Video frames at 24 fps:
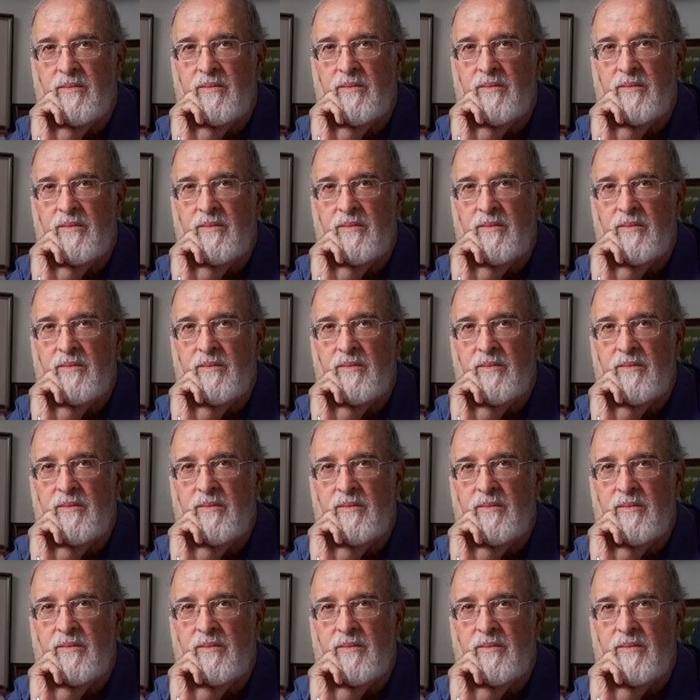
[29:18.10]

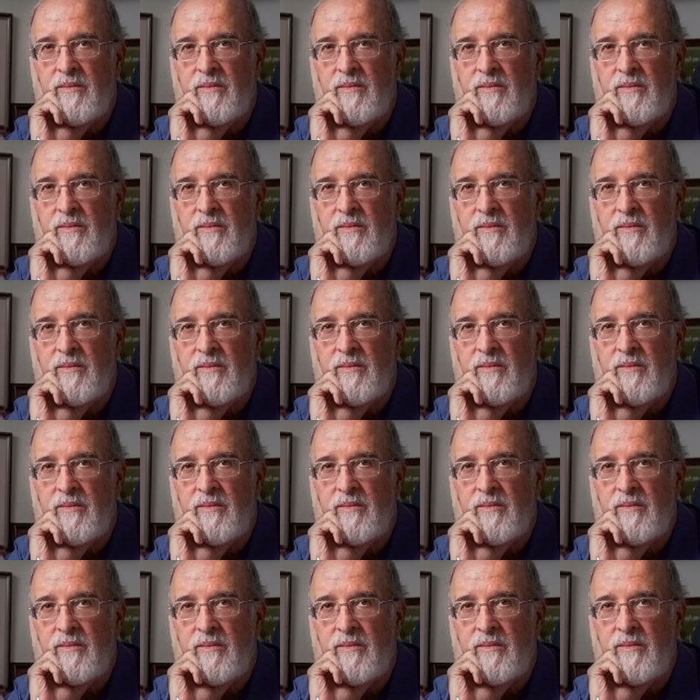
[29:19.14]

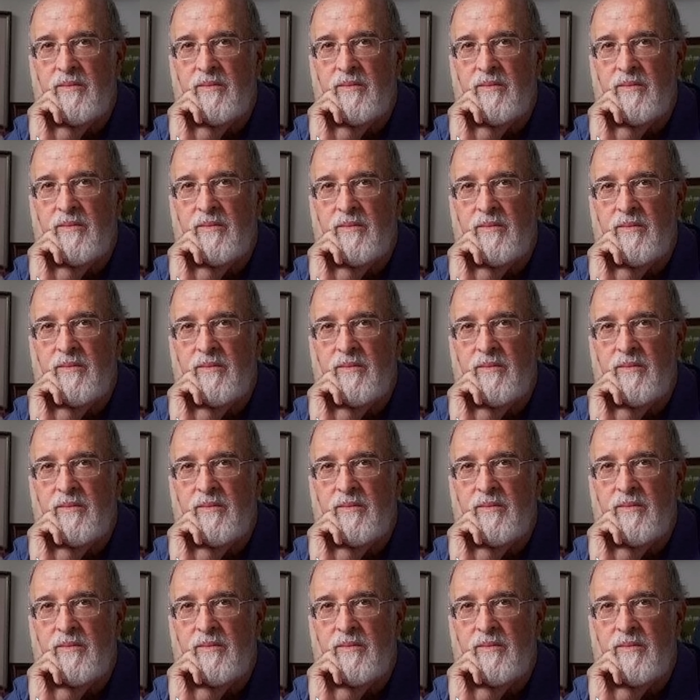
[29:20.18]

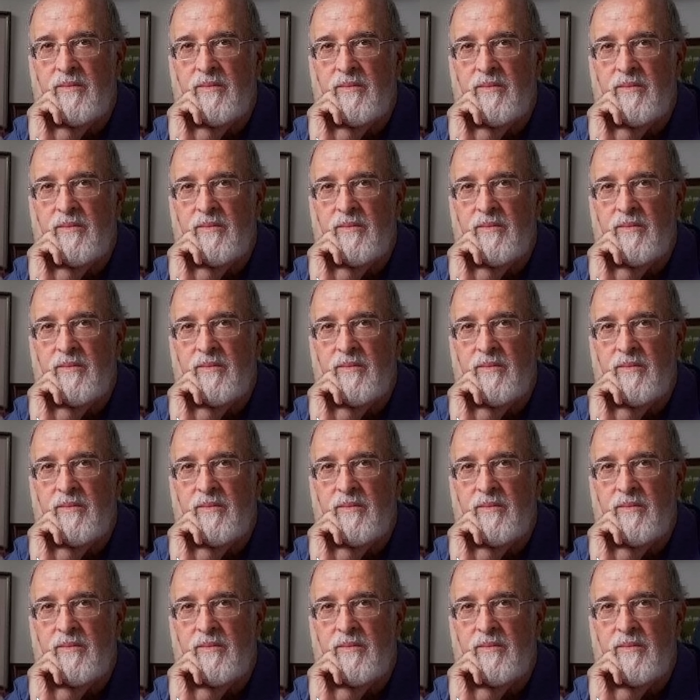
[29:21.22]

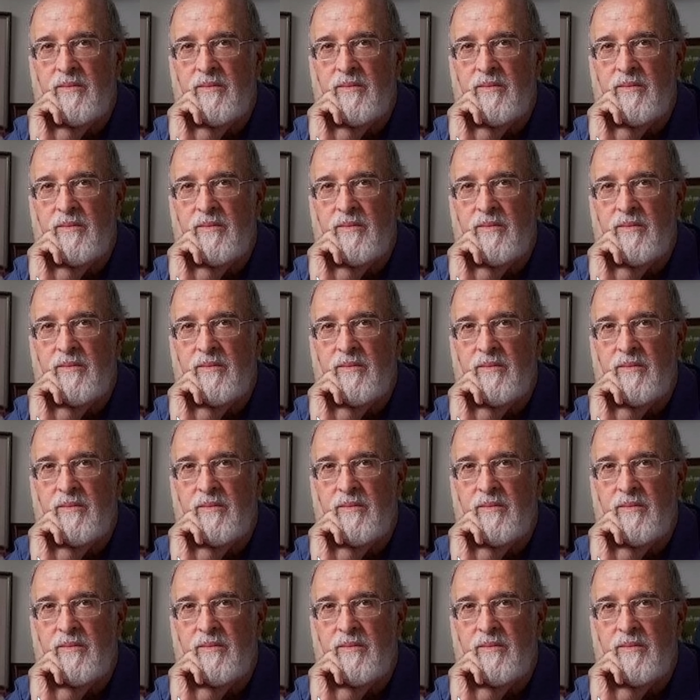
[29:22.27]
This person isn't speaking.